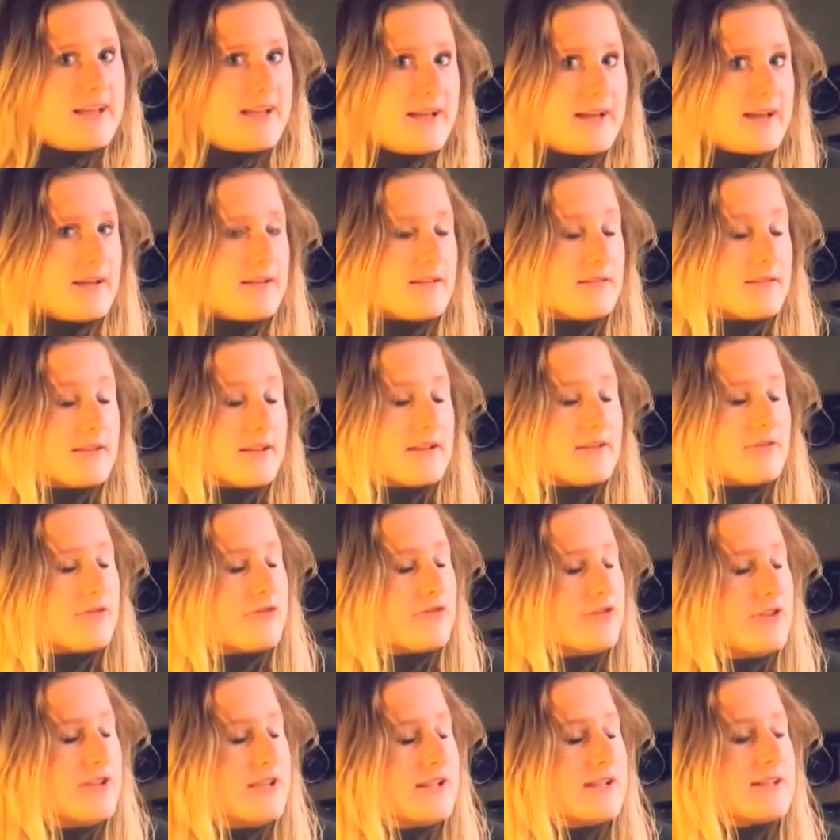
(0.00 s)
and it
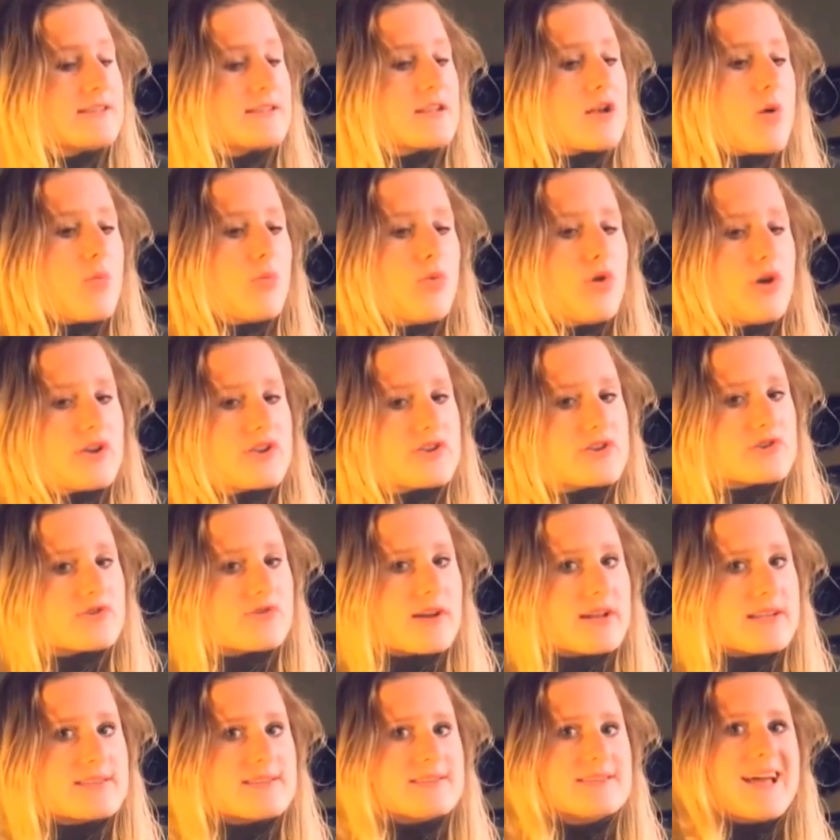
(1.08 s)
feels
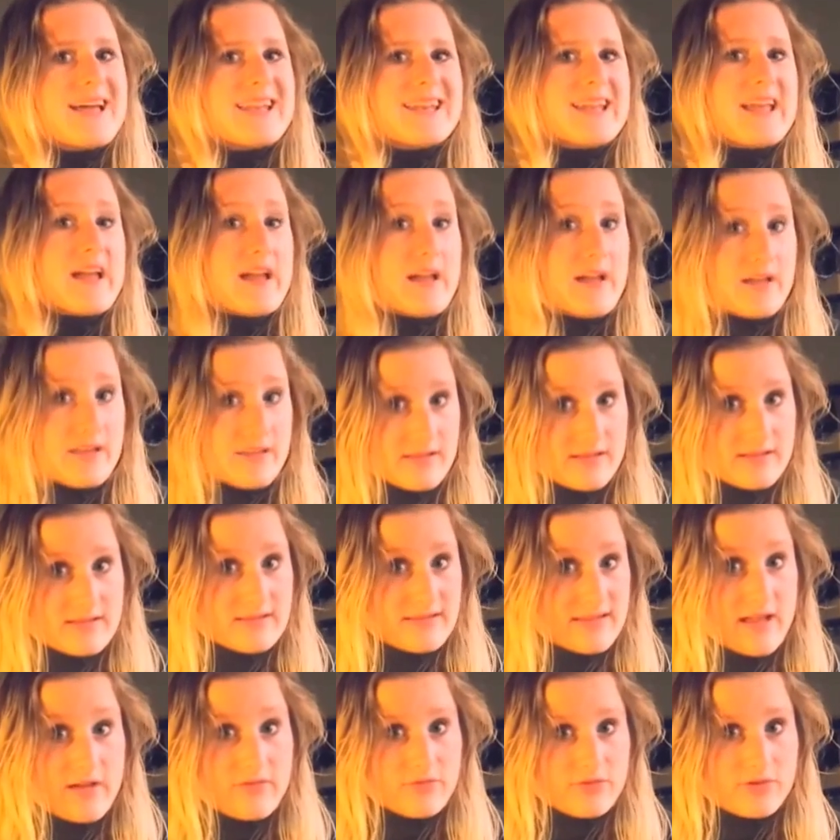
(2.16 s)
moisturized than
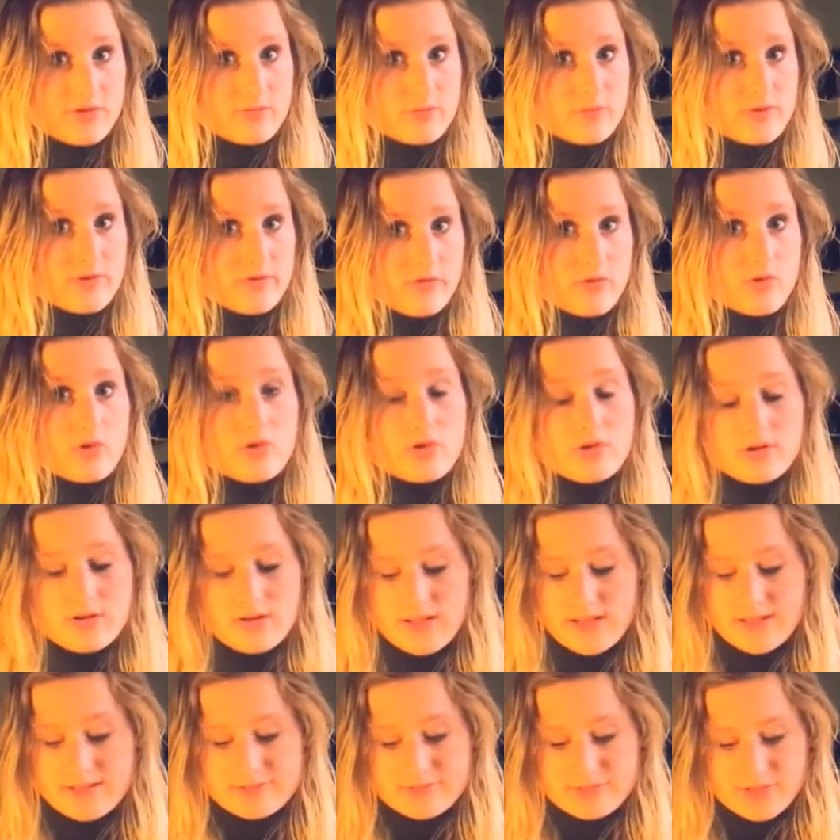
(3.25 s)
never before.
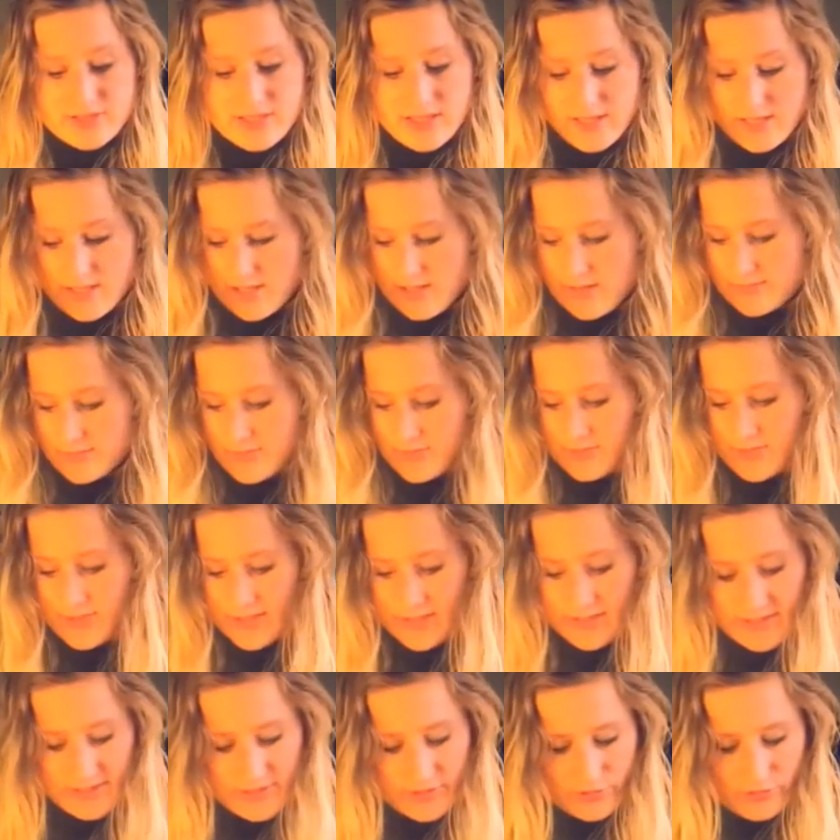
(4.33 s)
Like, really, I'm not
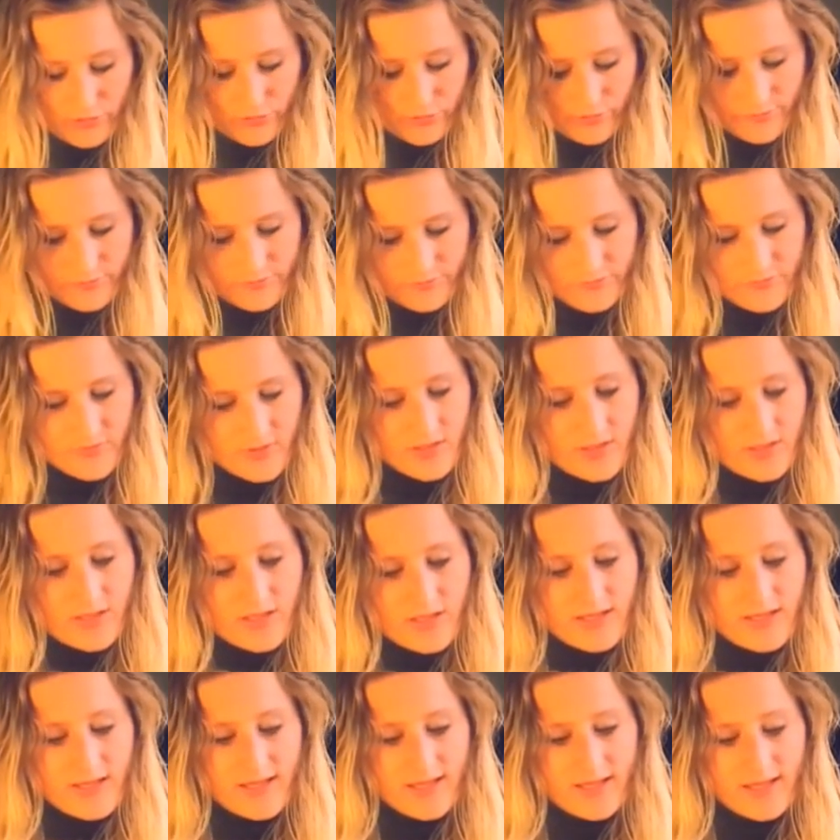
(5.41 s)
kidding you.
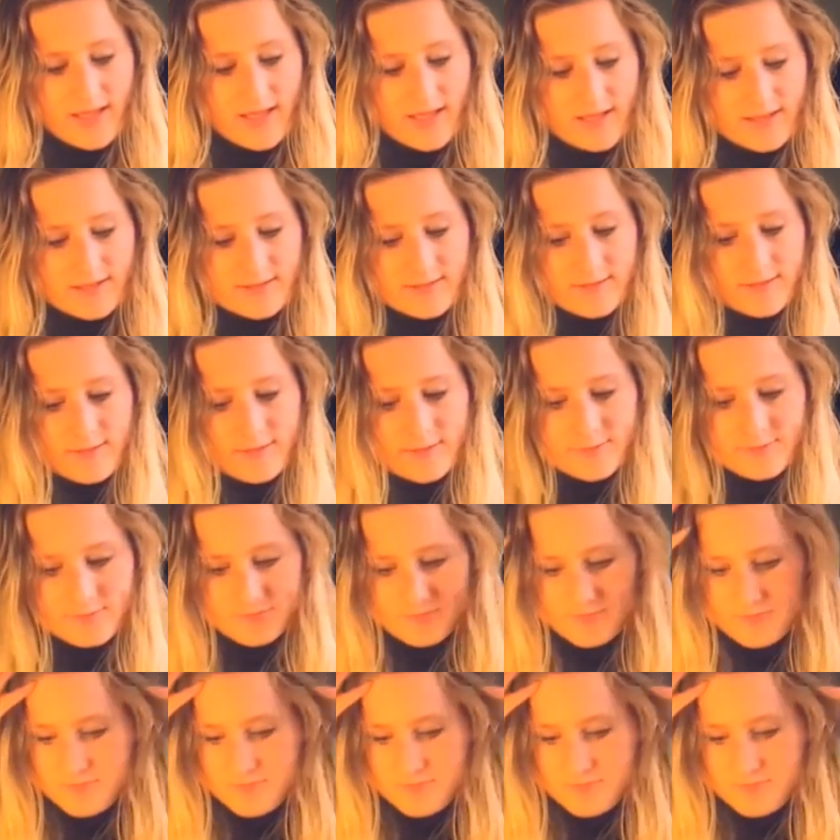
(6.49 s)
And